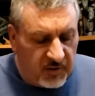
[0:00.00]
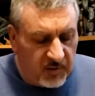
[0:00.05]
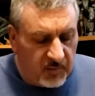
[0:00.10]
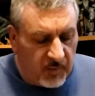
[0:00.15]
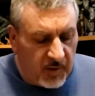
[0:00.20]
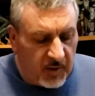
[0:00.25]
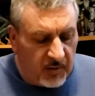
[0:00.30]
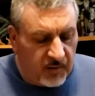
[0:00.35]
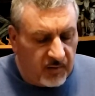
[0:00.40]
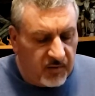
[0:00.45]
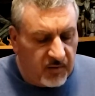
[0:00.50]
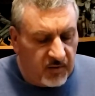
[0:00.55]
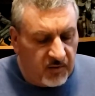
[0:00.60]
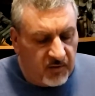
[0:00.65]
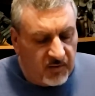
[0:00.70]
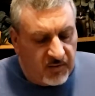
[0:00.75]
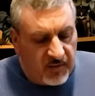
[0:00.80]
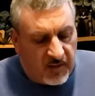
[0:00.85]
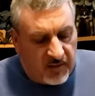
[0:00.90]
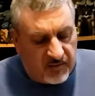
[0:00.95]
about the
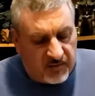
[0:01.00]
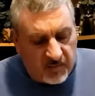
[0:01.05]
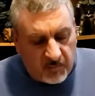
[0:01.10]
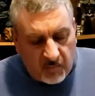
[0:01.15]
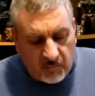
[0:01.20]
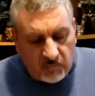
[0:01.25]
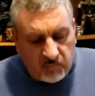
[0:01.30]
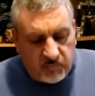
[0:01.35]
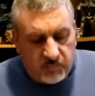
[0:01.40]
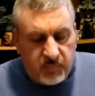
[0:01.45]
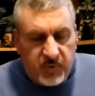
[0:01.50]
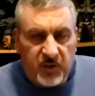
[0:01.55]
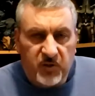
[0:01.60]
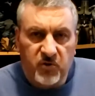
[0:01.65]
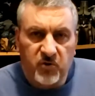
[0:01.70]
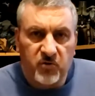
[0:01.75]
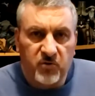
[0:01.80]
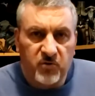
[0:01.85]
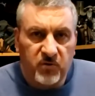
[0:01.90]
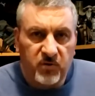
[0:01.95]
series, has some
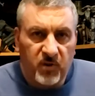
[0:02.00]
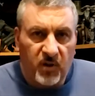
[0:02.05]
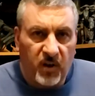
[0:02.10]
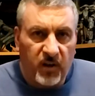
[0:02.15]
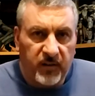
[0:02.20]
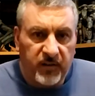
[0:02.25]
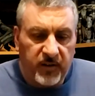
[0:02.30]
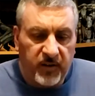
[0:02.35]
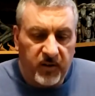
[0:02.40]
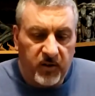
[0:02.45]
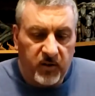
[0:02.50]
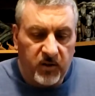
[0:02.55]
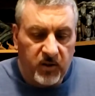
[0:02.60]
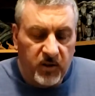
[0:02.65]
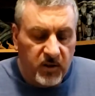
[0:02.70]
pictures on there.